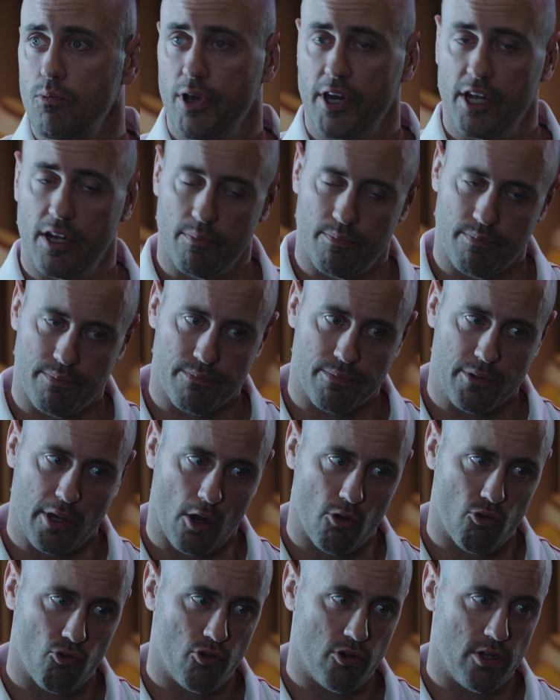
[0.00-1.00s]
We're going to
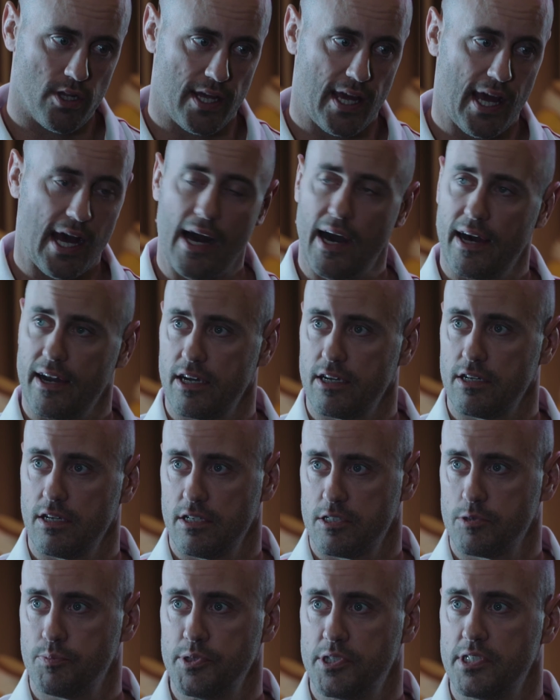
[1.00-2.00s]
go really hard at
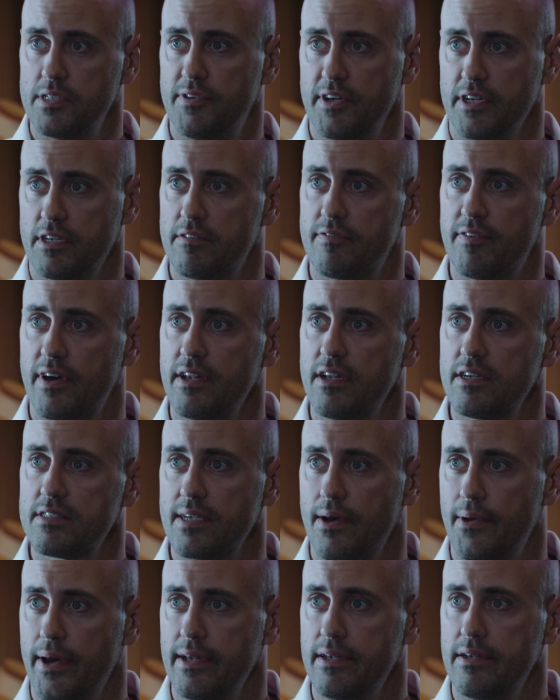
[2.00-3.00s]
a specific defender.
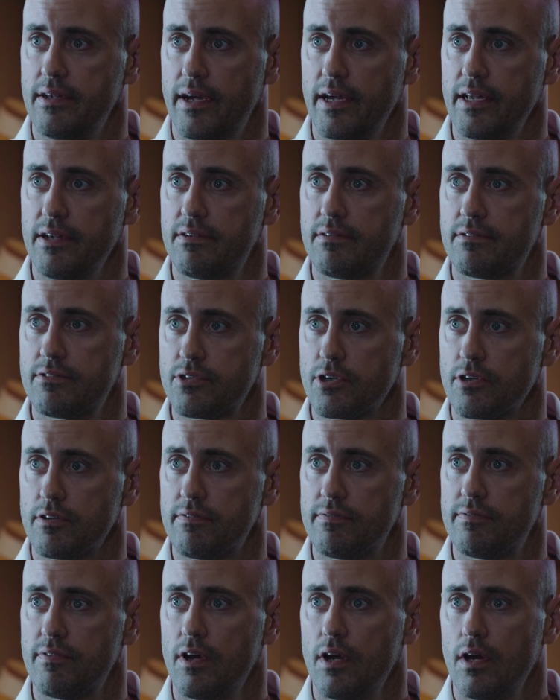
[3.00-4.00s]
So he'd sort
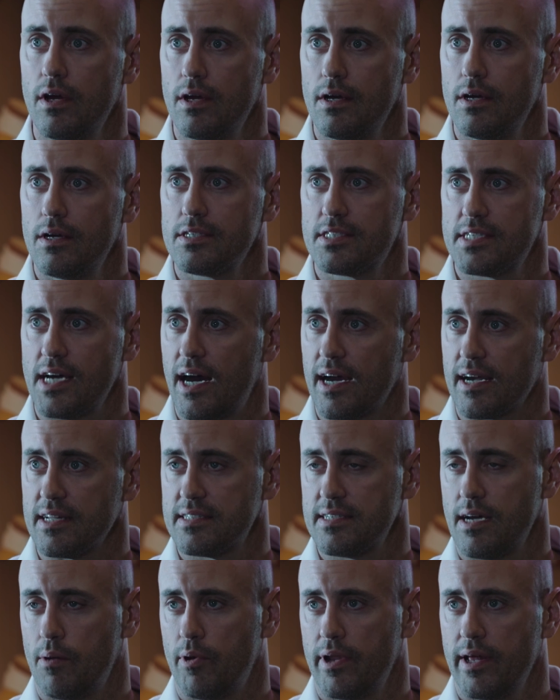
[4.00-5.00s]
of target
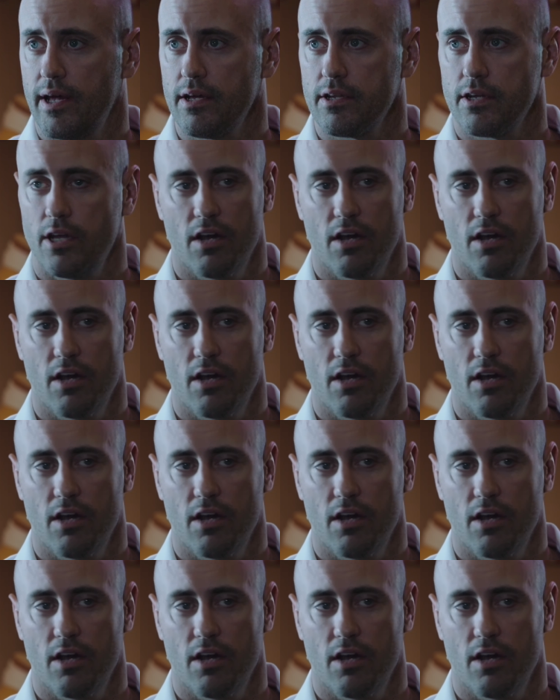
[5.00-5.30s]
someone out.